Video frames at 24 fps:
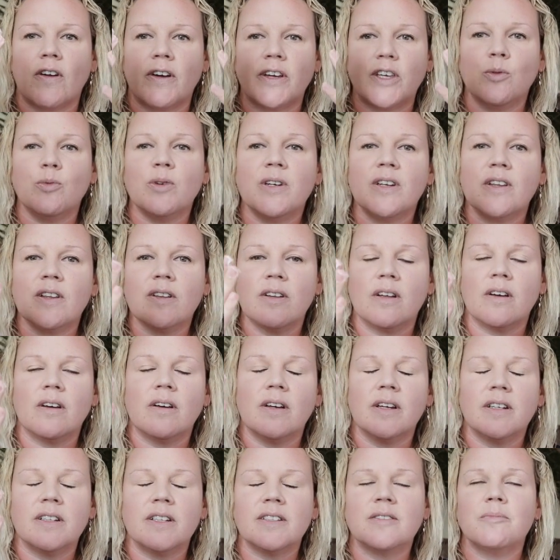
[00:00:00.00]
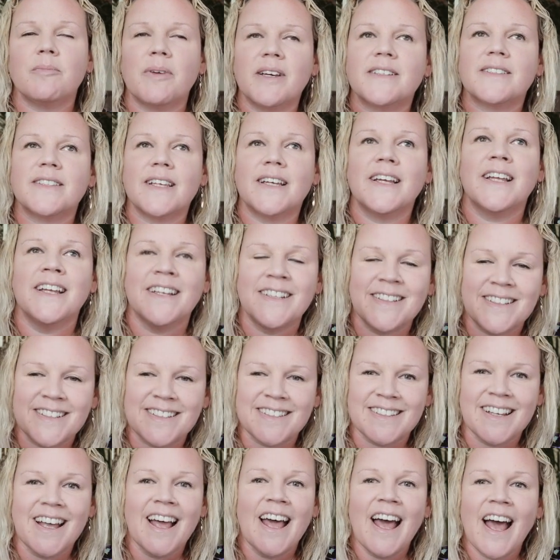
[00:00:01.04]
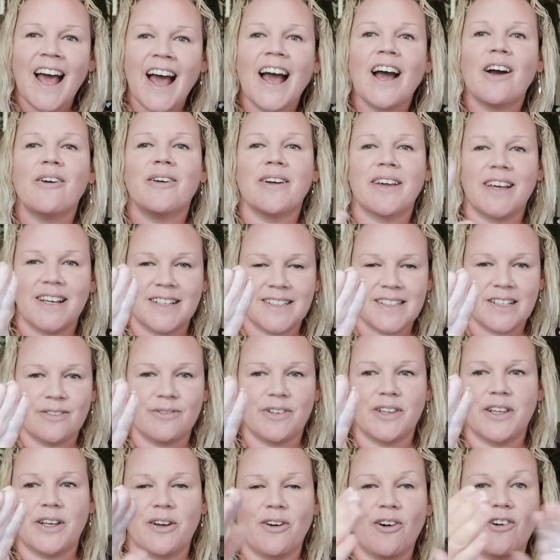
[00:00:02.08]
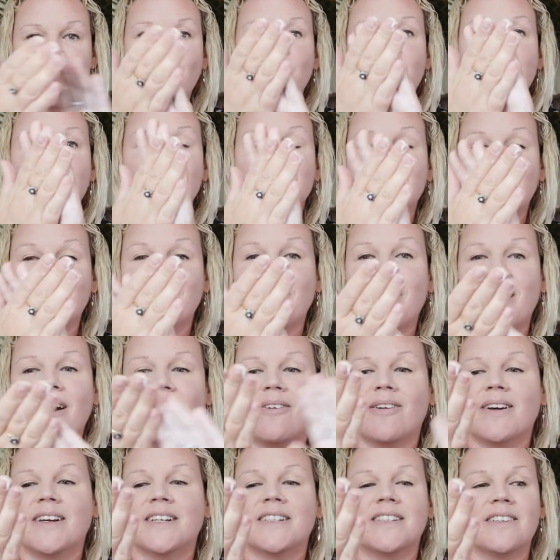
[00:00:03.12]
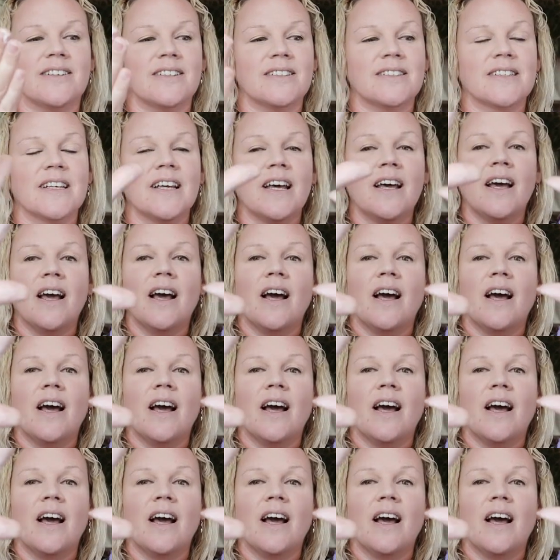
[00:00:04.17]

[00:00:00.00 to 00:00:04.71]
Like you wouldn't, it doesn't make sense how it gets everything off, but somehow it does.